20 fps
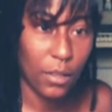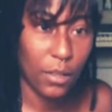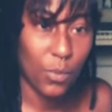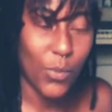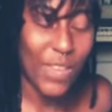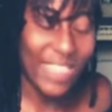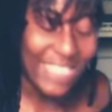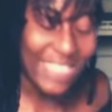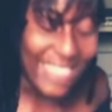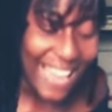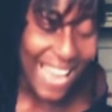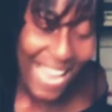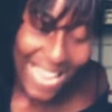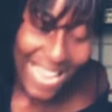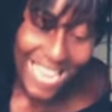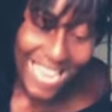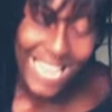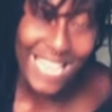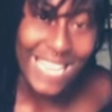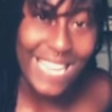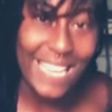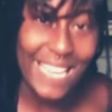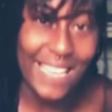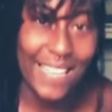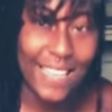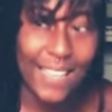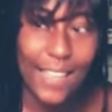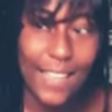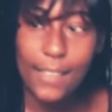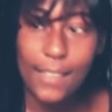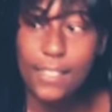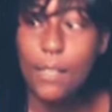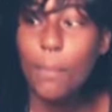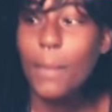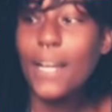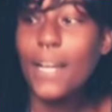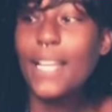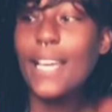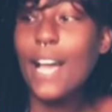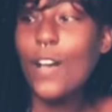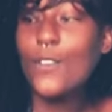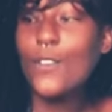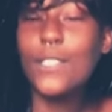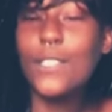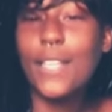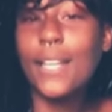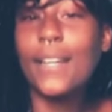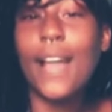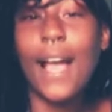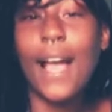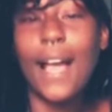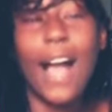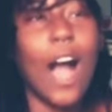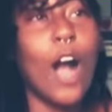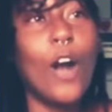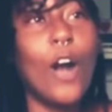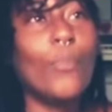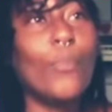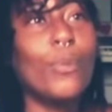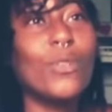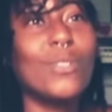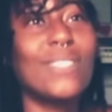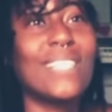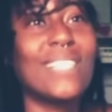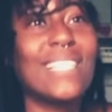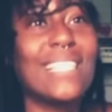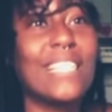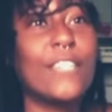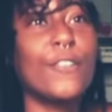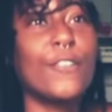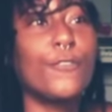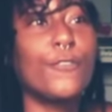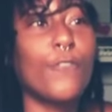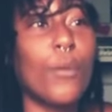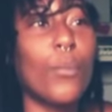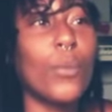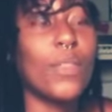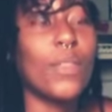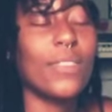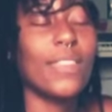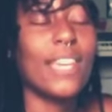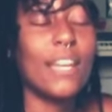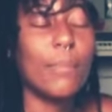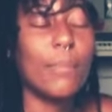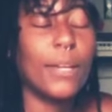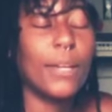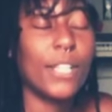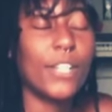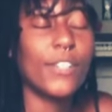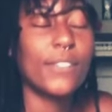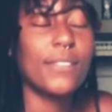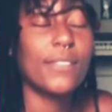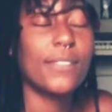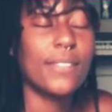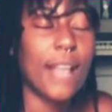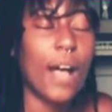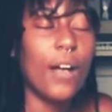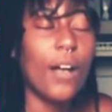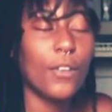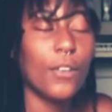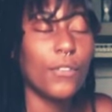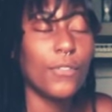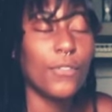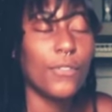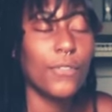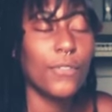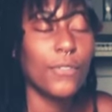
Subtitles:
within? Somebody else cannot help you to heal from within but yourself.